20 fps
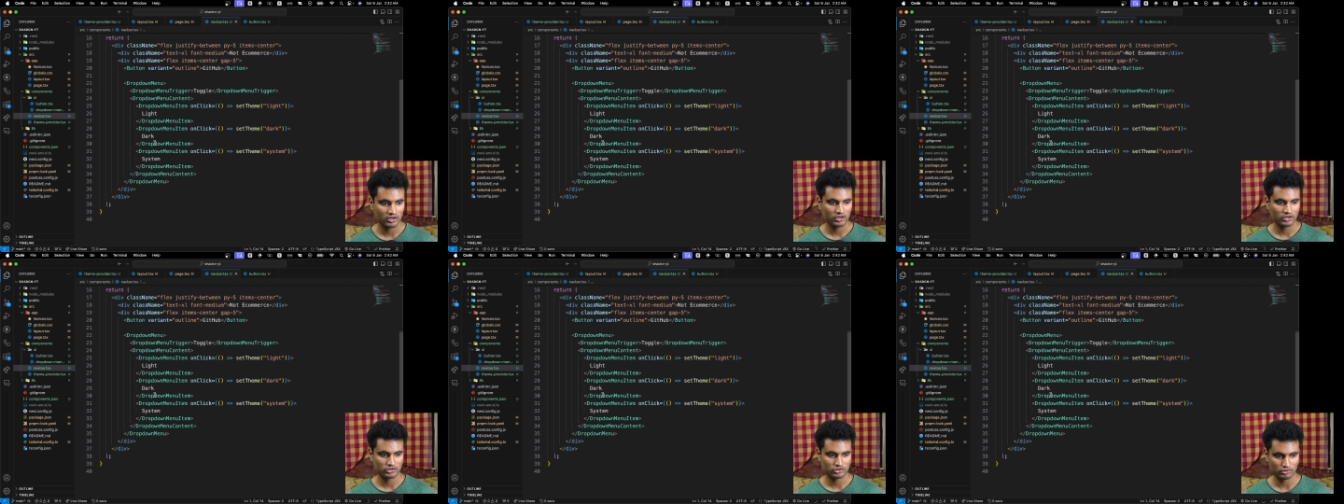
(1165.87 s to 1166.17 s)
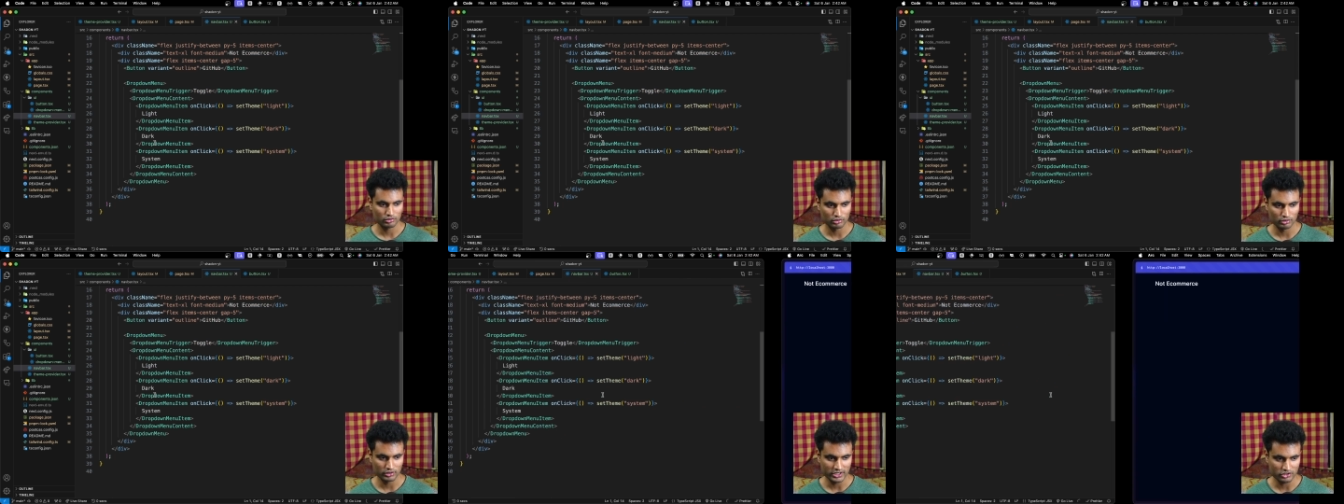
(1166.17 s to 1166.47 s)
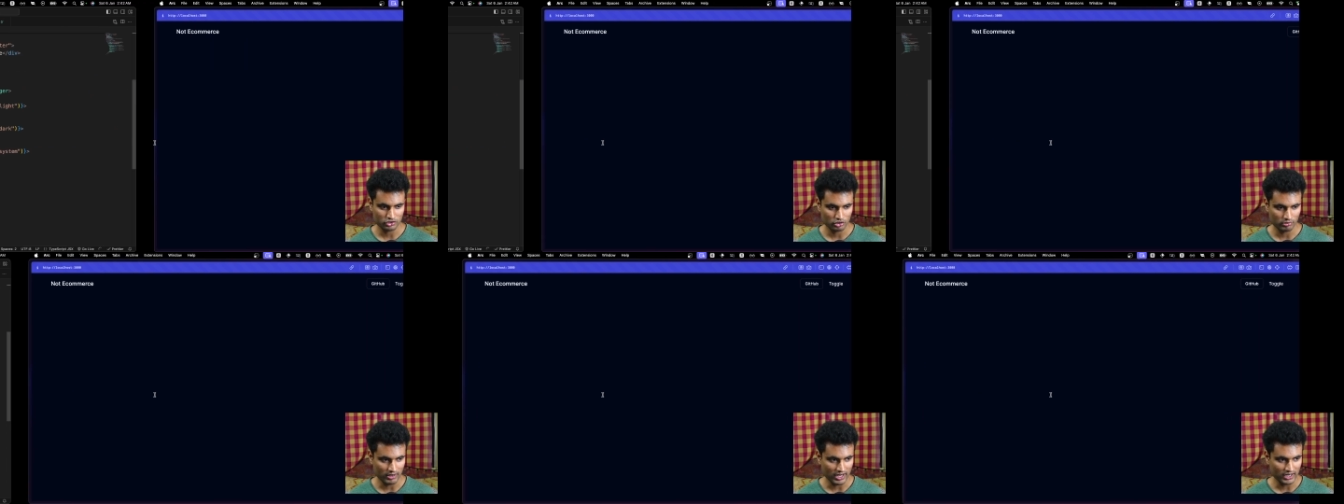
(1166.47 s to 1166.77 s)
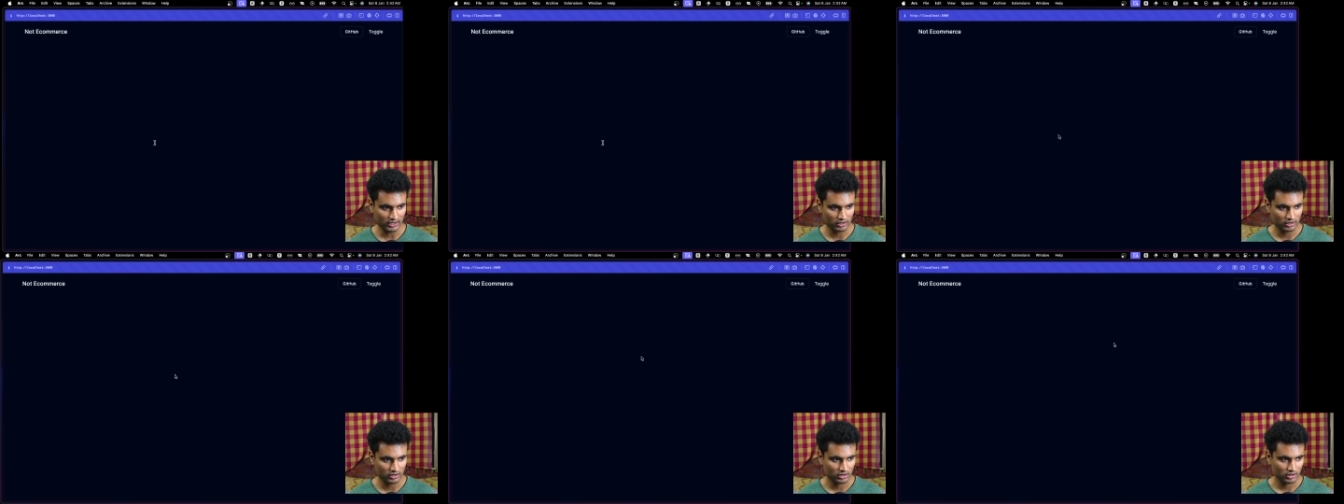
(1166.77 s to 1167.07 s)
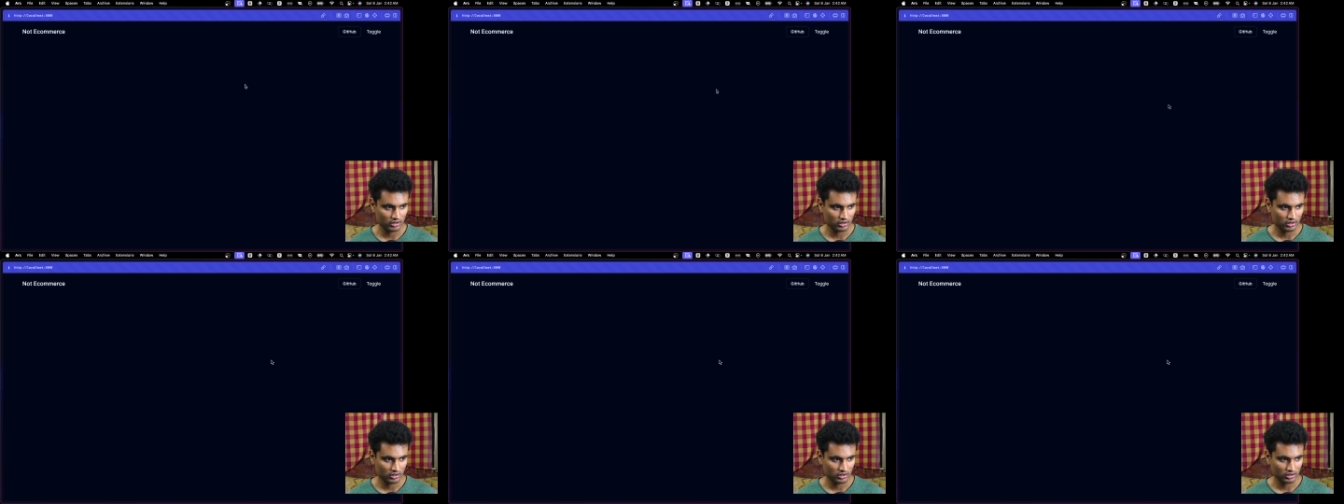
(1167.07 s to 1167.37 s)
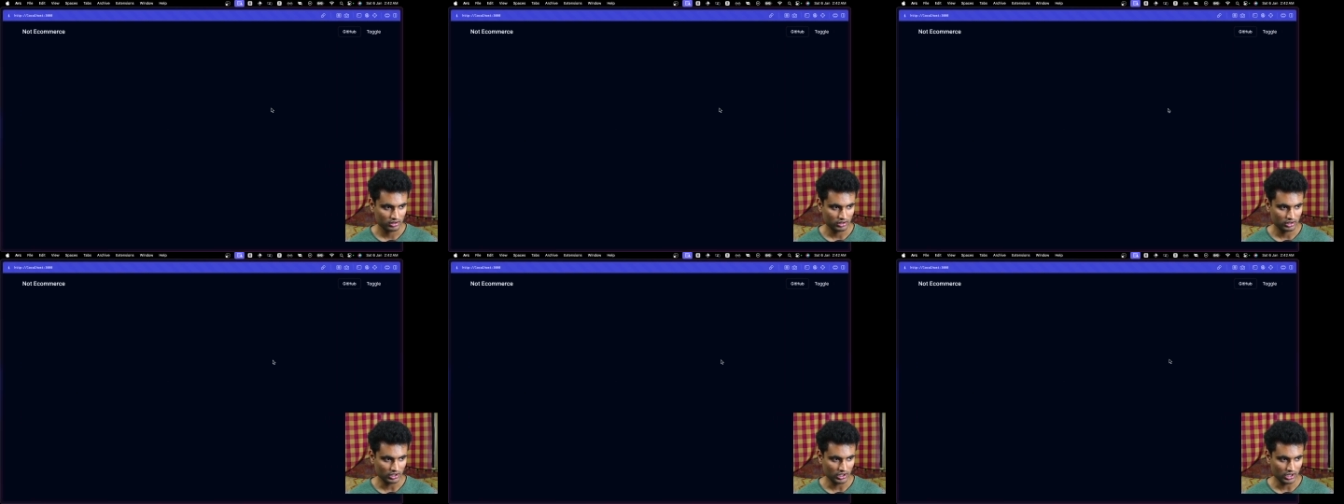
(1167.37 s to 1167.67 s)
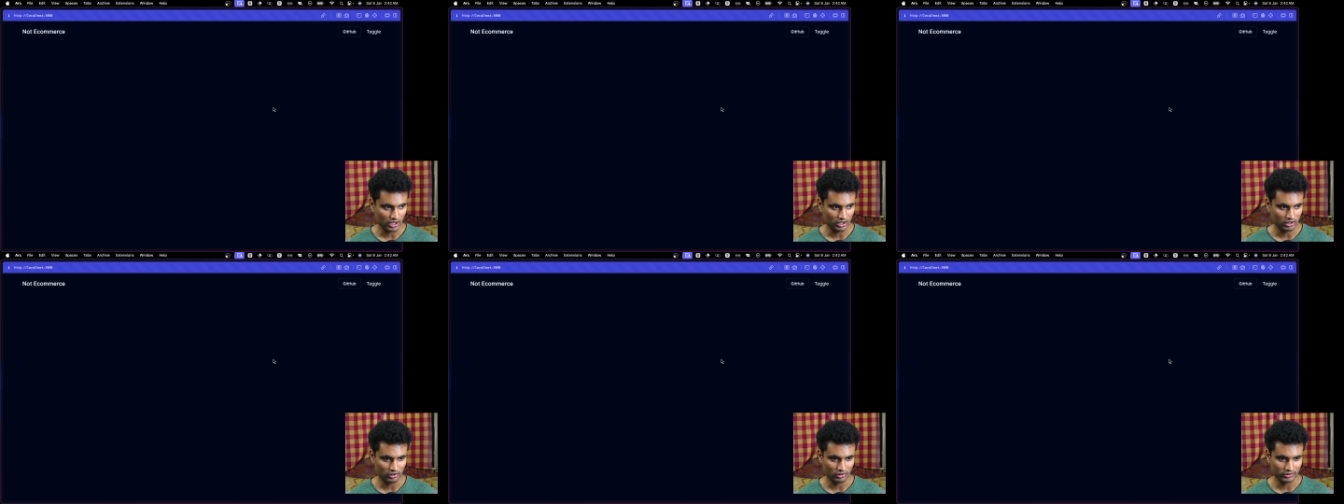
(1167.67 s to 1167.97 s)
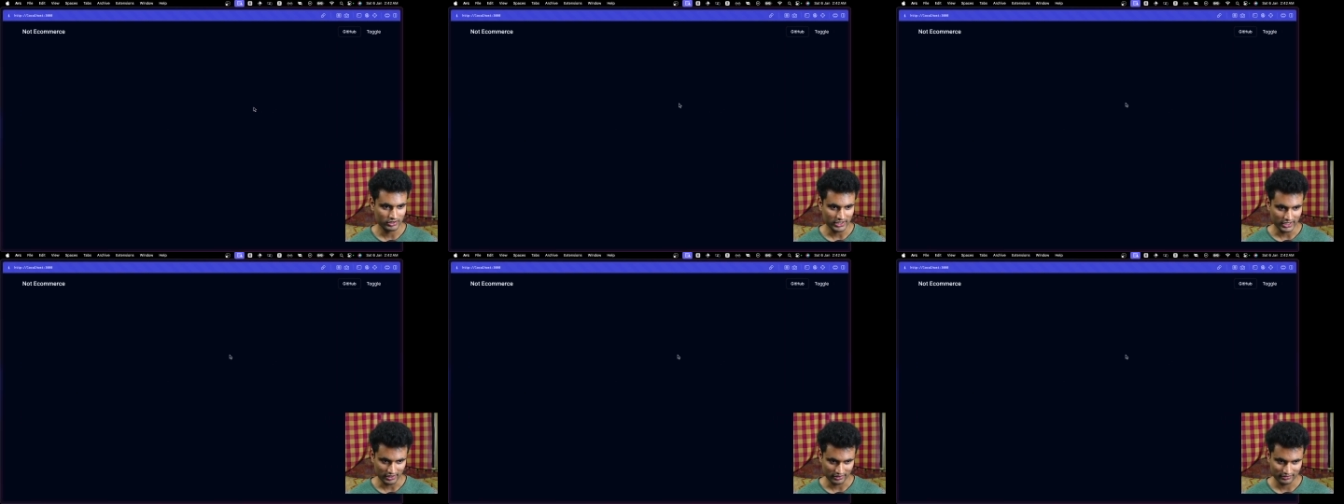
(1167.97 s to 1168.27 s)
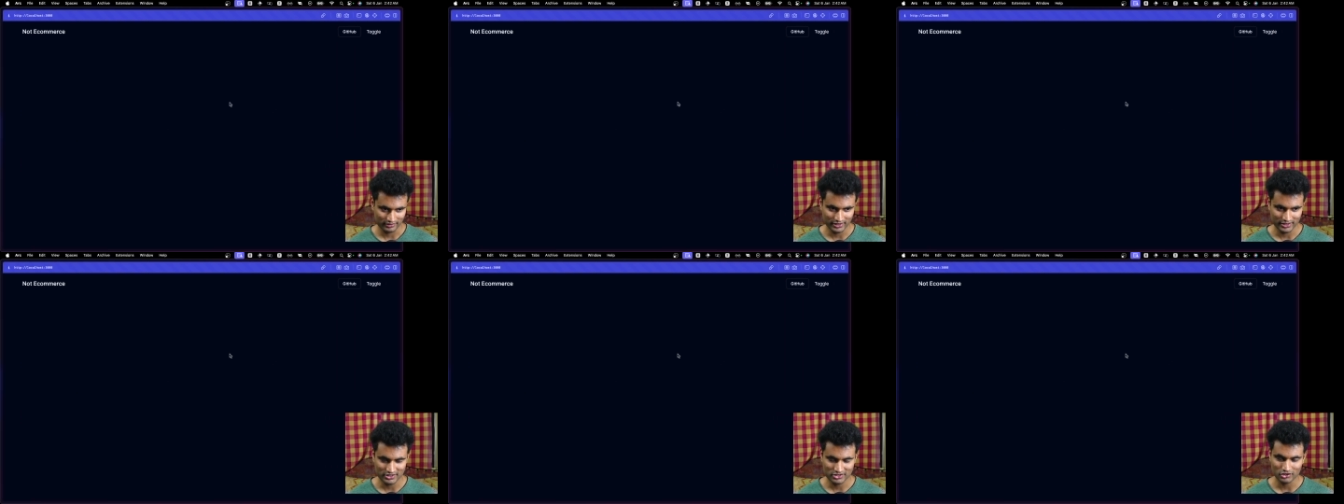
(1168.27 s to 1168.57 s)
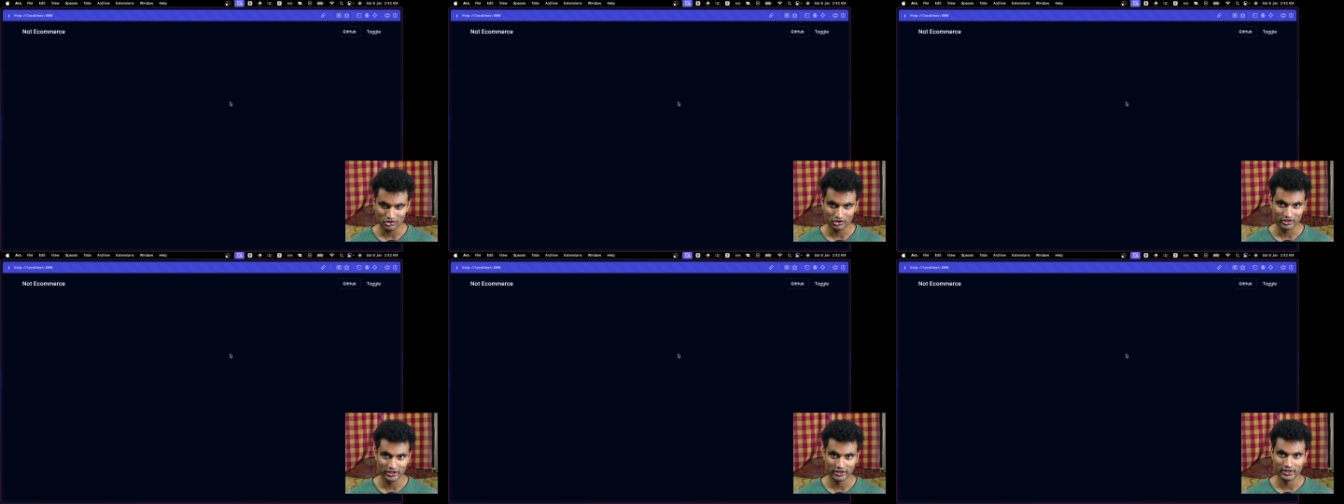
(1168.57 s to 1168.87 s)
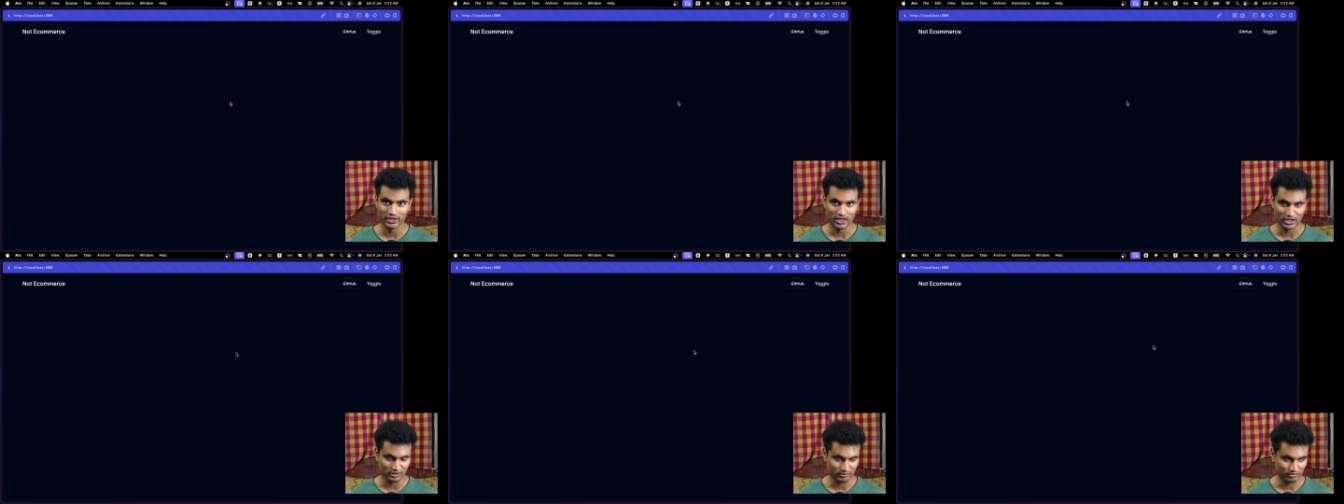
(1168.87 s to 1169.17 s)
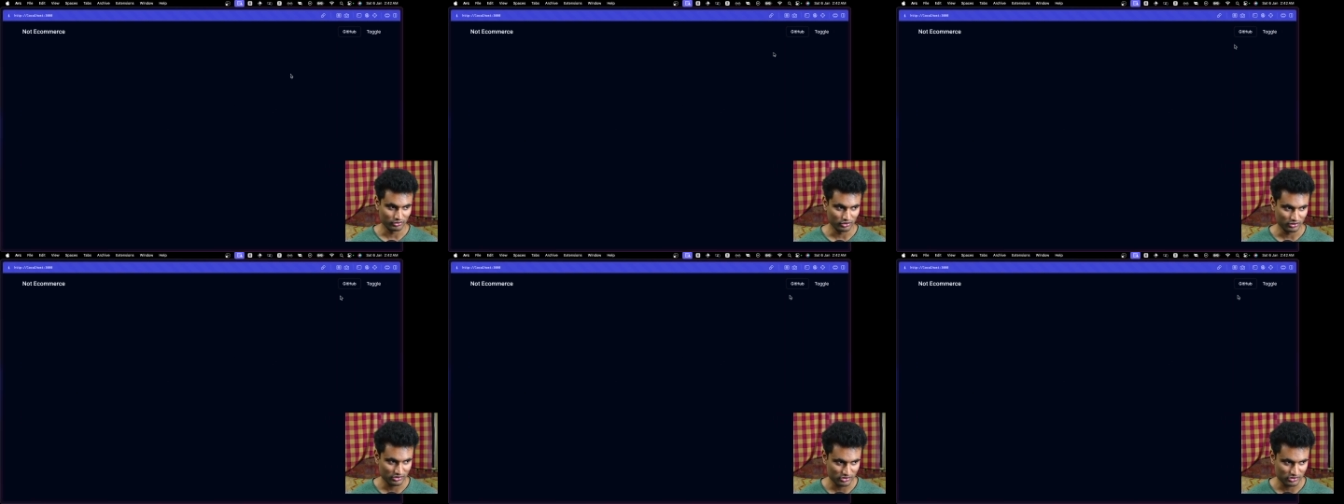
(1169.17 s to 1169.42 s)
So let's go back. Now, yeah, it's already dark mode.